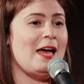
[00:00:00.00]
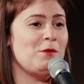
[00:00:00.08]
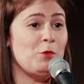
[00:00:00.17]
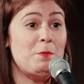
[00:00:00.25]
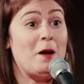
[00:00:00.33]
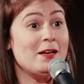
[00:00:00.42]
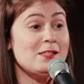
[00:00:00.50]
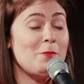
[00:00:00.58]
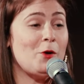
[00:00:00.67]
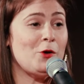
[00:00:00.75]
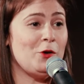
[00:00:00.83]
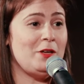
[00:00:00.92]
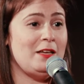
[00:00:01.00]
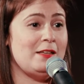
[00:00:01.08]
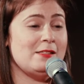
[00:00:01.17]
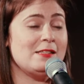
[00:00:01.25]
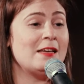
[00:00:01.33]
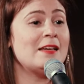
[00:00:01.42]
And we box up our
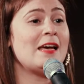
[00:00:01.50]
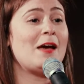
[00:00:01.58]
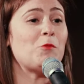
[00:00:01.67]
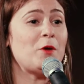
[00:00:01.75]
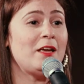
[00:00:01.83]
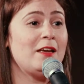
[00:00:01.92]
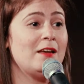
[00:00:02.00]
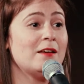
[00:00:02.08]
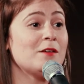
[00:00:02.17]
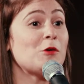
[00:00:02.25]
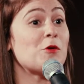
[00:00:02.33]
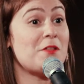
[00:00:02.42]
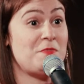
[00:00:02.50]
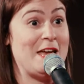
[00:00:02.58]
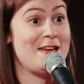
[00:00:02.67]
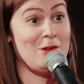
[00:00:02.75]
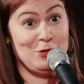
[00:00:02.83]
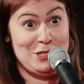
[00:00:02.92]
cookies, and we go to
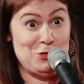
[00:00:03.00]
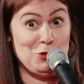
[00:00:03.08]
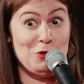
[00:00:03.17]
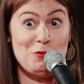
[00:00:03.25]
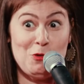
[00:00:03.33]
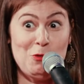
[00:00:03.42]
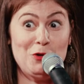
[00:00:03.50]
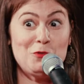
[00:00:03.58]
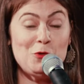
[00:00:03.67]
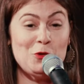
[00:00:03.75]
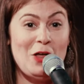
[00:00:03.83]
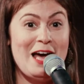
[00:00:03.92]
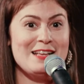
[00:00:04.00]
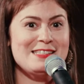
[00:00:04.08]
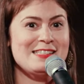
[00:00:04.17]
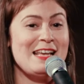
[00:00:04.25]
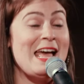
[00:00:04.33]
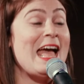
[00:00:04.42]
thank our teacher for a wonderful
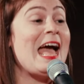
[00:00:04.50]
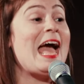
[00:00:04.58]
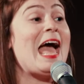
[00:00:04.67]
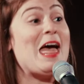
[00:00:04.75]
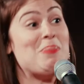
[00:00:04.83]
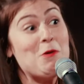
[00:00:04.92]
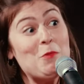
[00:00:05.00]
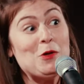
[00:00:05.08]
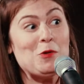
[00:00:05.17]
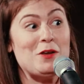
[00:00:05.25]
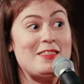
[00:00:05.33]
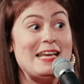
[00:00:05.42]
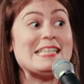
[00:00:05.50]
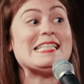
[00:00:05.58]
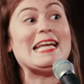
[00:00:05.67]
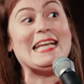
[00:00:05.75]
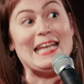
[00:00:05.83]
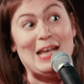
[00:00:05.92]
class. And then we go to
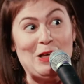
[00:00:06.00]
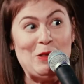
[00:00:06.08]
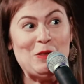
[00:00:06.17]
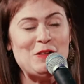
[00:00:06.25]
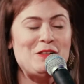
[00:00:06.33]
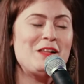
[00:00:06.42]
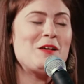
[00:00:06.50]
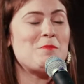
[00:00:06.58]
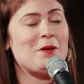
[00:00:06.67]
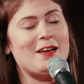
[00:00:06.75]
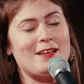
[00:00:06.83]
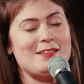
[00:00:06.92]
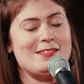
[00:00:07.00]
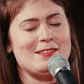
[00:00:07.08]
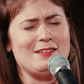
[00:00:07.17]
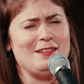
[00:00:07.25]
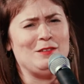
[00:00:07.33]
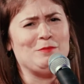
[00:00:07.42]
thank Danielle,
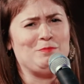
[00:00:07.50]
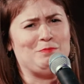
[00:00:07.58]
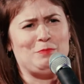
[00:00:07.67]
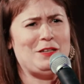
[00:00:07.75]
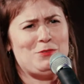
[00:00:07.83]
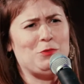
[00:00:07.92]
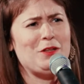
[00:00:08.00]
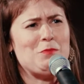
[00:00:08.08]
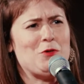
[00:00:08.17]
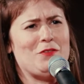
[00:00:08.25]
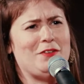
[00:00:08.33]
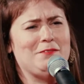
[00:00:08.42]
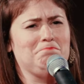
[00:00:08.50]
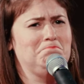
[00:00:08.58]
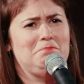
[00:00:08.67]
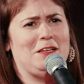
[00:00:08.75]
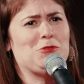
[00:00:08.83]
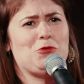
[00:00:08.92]
but it's really more of
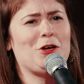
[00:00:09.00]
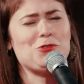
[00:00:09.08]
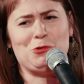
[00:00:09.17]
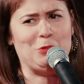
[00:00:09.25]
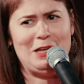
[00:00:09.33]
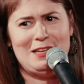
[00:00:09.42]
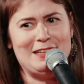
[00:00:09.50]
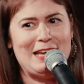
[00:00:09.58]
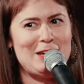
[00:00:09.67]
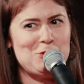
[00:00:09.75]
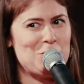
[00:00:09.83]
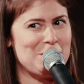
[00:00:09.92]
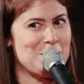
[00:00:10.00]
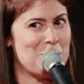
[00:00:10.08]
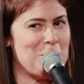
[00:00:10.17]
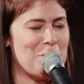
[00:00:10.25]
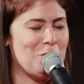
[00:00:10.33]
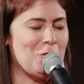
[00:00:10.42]
an introduction. We hadn't had a chance
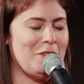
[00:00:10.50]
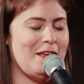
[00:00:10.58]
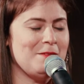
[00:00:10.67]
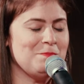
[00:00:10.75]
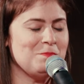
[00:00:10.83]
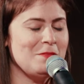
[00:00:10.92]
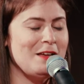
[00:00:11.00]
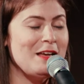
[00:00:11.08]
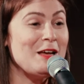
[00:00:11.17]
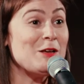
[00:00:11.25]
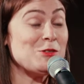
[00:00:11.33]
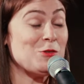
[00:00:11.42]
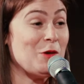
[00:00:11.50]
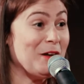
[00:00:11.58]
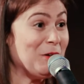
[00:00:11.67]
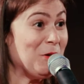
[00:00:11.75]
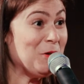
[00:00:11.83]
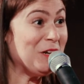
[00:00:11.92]
to meet before then. So
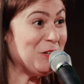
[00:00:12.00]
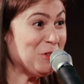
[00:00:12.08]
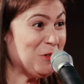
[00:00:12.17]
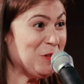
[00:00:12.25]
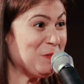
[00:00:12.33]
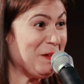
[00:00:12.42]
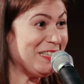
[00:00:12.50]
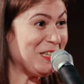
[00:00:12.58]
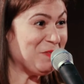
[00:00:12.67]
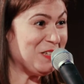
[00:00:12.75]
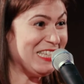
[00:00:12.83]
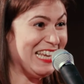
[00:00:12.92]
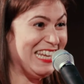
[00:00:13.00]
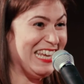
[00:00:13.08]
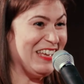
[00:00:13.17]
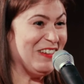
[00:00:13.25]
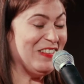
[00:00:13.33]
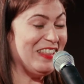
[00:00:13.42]
I go to introduce myself to
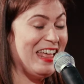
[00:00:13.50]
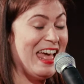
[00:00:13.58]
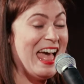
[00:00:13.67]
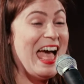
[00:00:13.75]
Danielle,